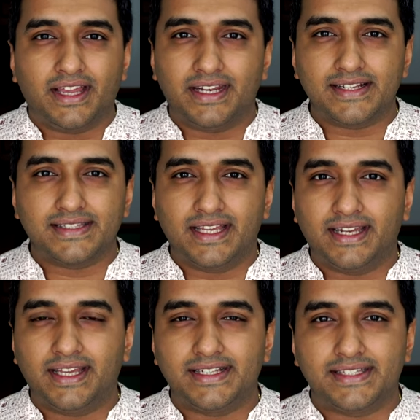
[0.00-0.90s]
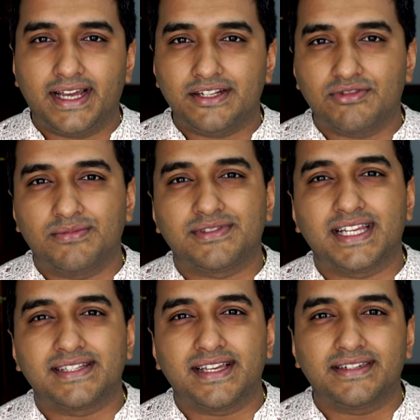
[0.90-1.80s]
In Astana, it starts from
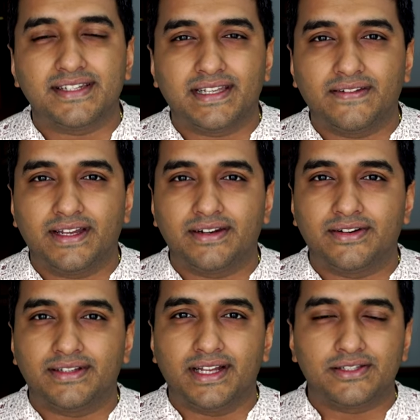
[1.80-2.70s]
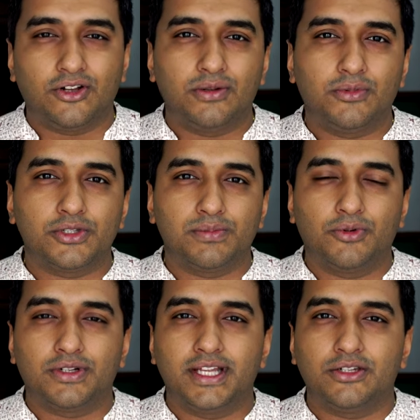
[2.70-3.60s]
600, 700. That's almost
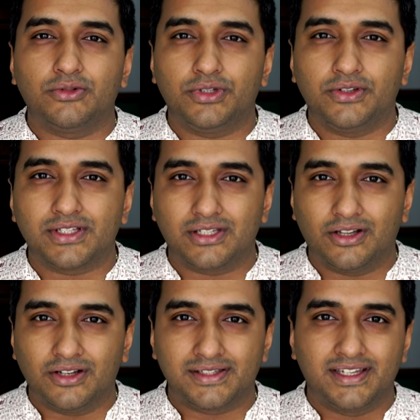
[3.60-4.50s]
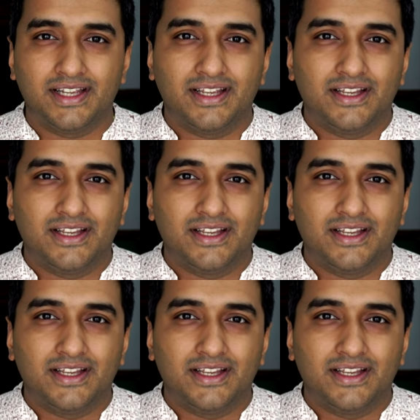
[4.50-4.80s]
more than $2.